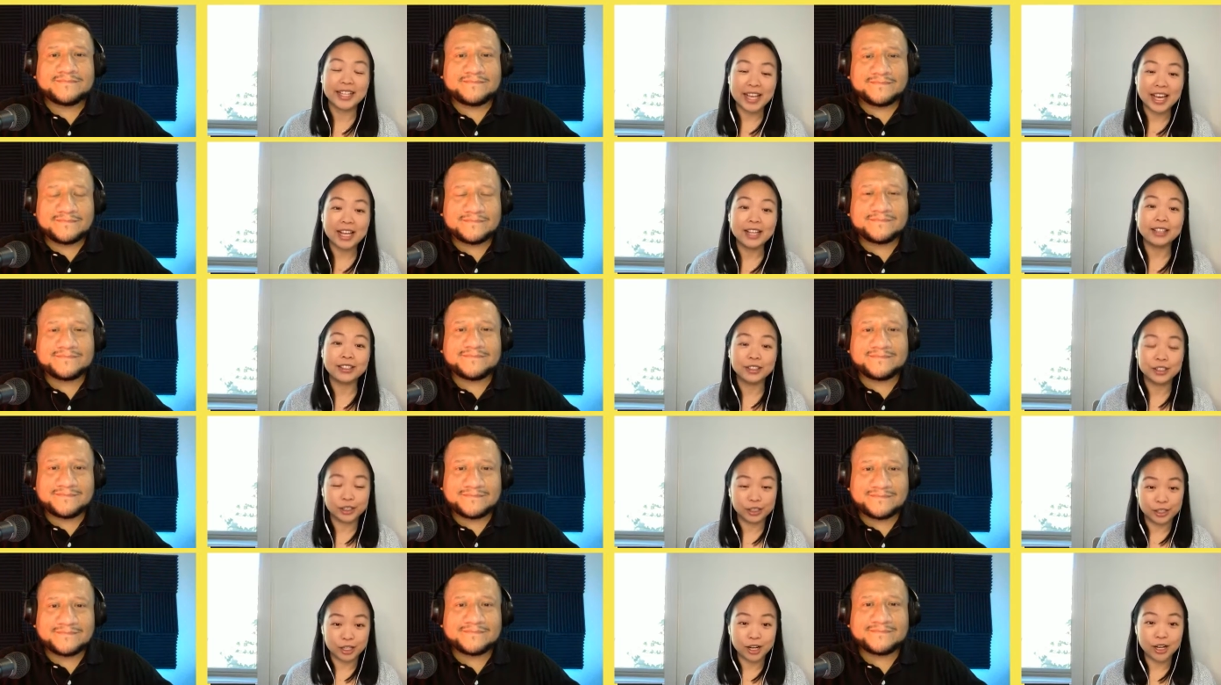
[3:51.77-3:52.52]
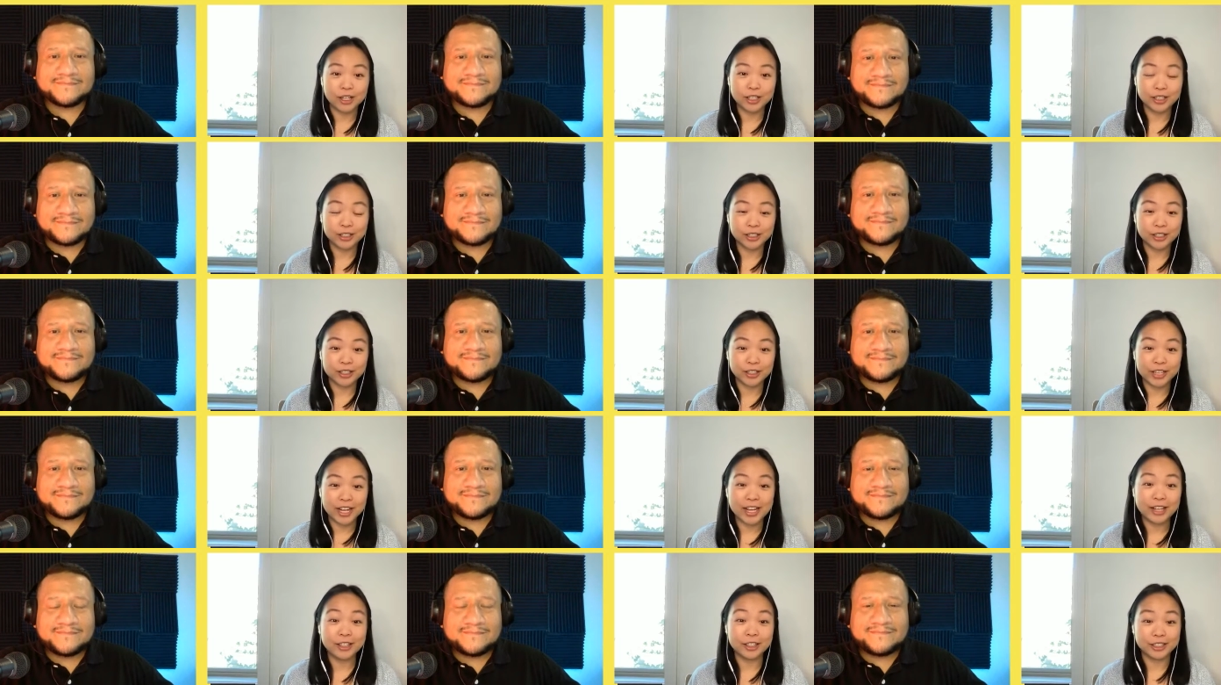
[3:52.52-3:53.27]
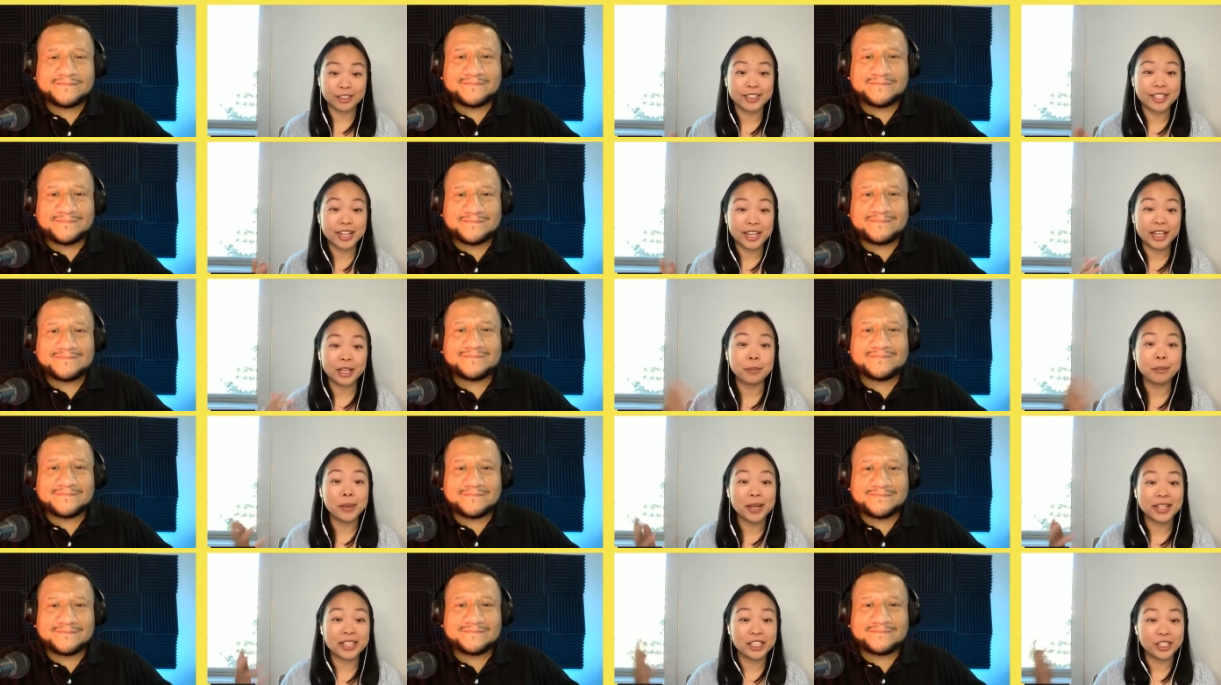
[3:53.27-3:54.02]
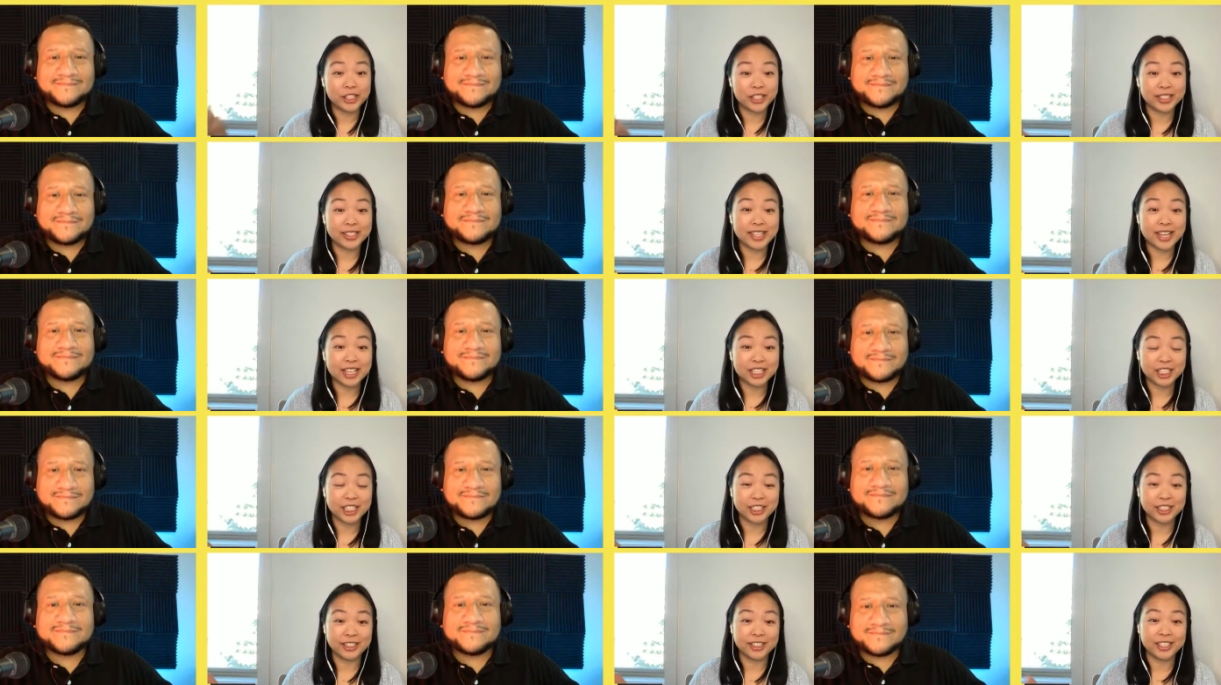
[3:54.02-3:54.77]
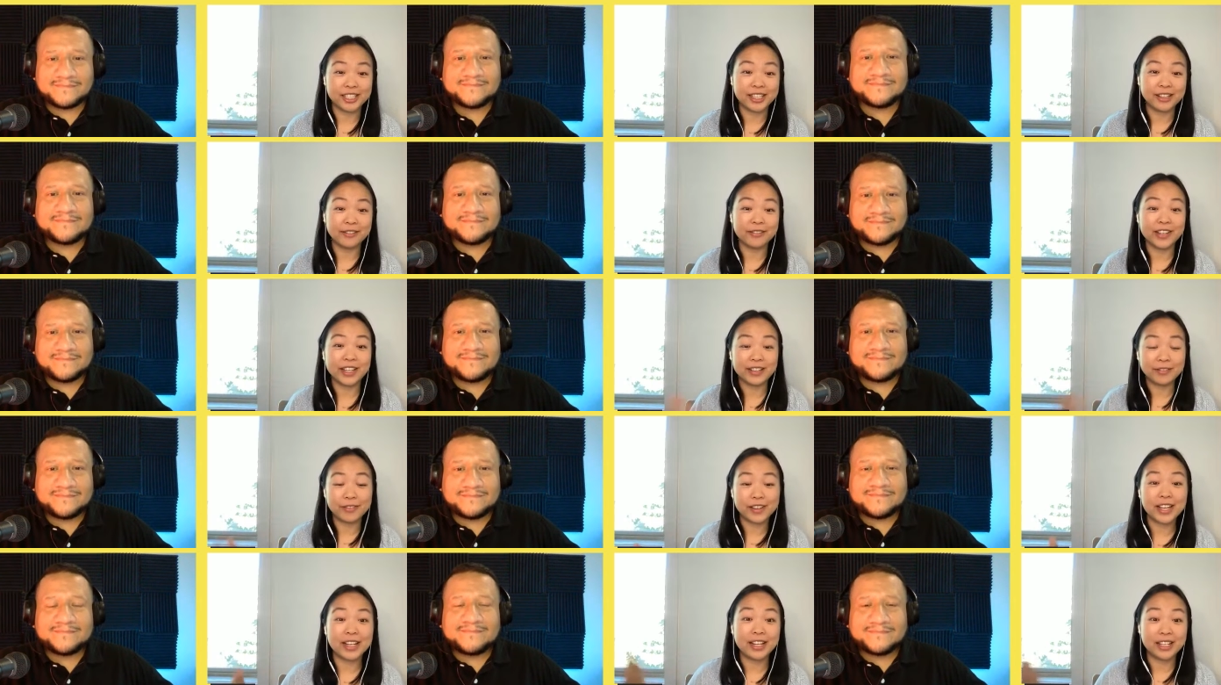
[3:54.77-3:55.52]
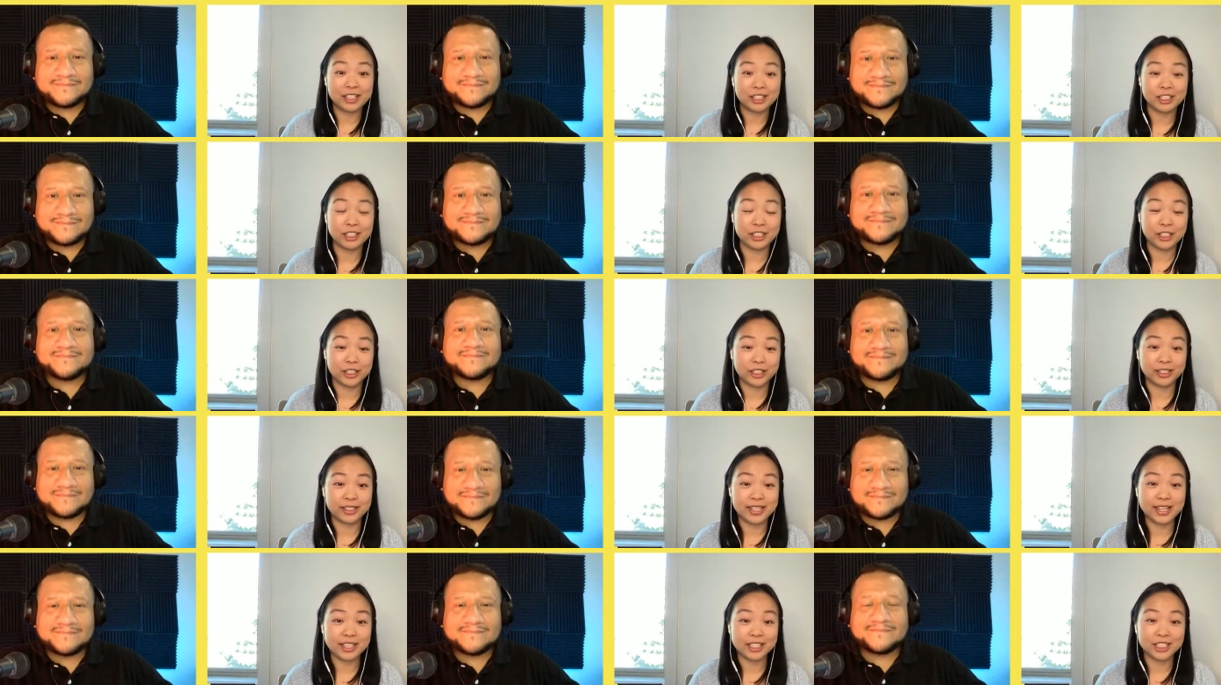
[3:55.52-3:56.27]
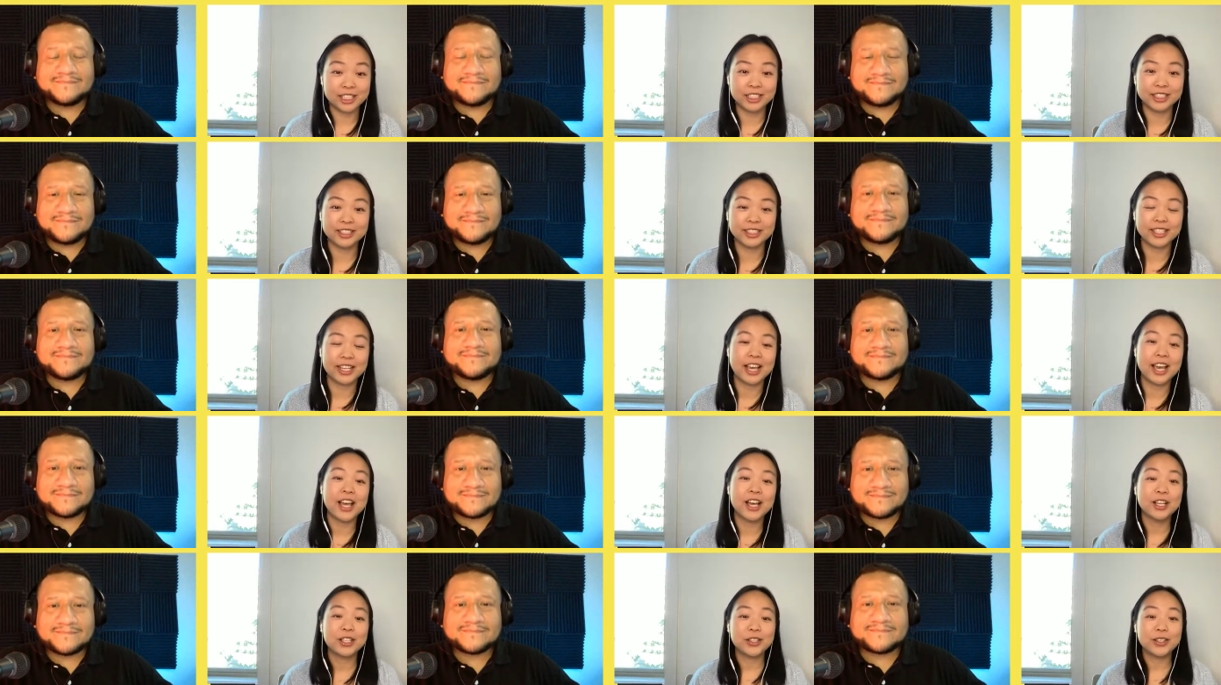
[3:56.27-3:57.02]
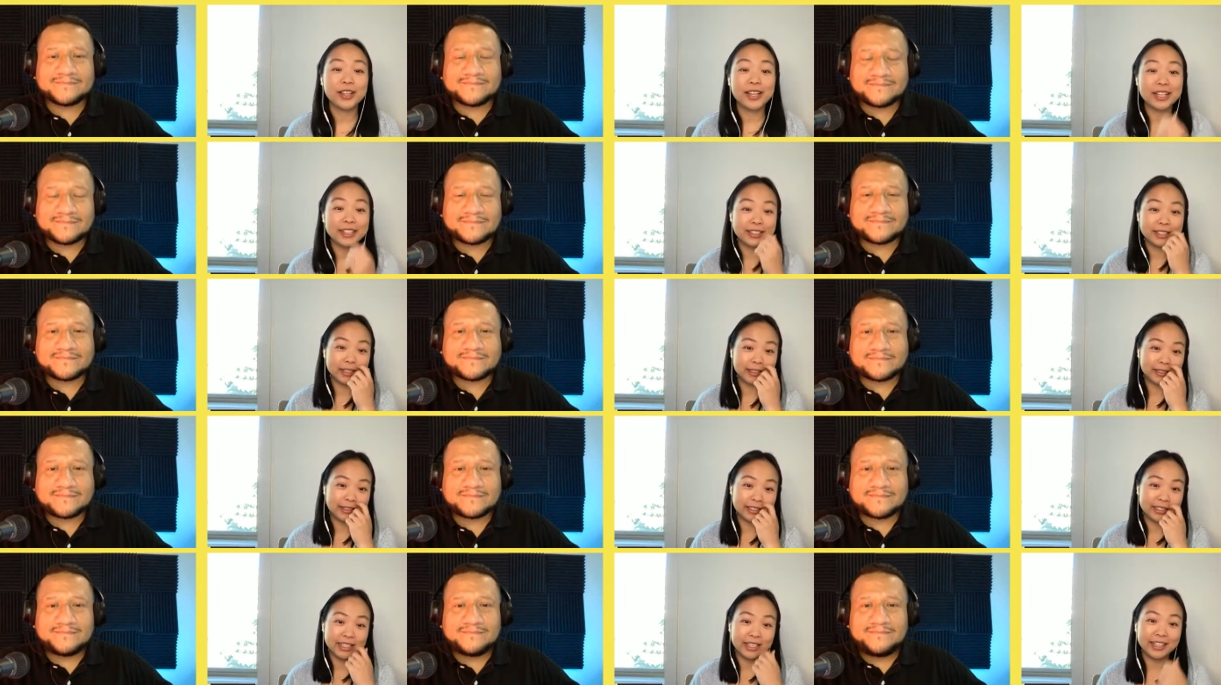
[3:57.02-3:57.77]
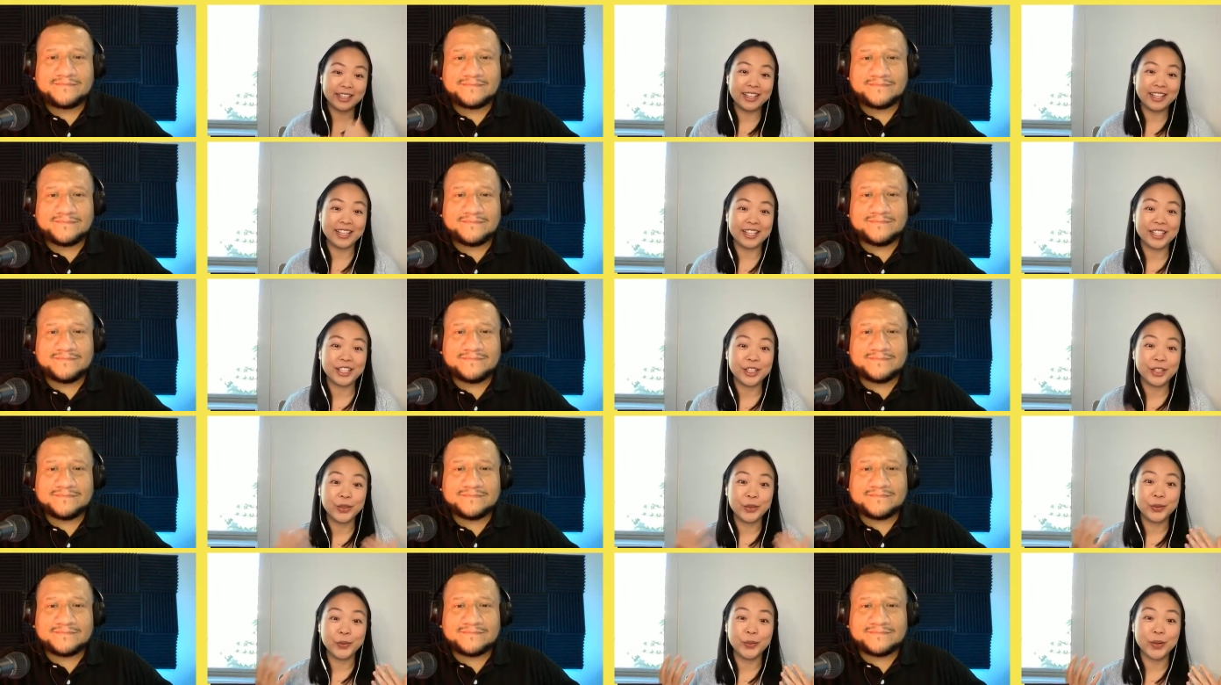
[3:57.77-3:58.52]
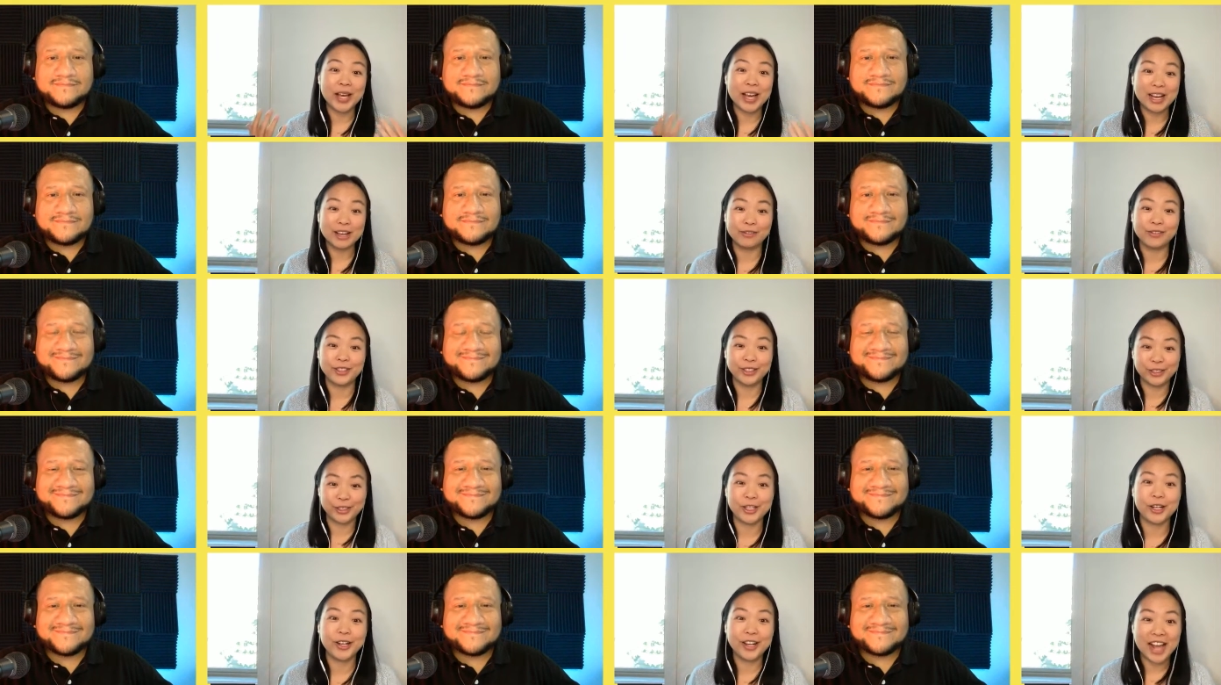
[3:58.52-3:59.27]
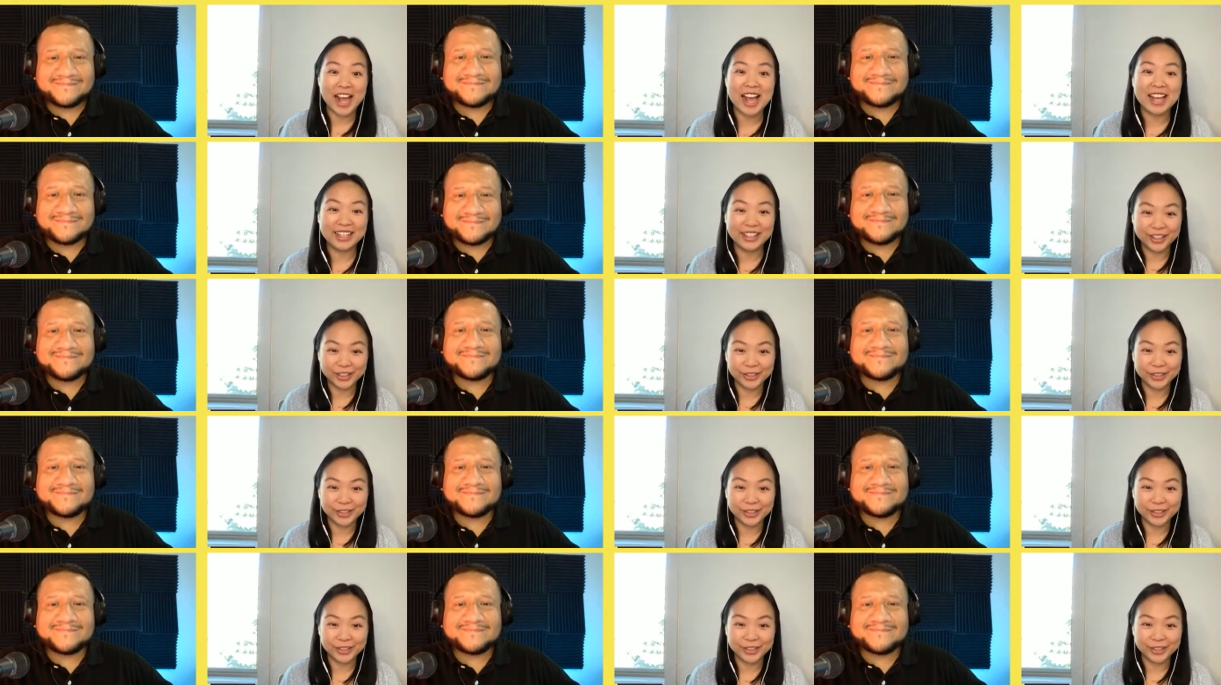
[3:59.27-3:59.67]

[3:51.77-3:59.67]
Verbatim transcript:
Speaker 1: can start understanding money transactions and financial transactions. So that's not to say like you have to start at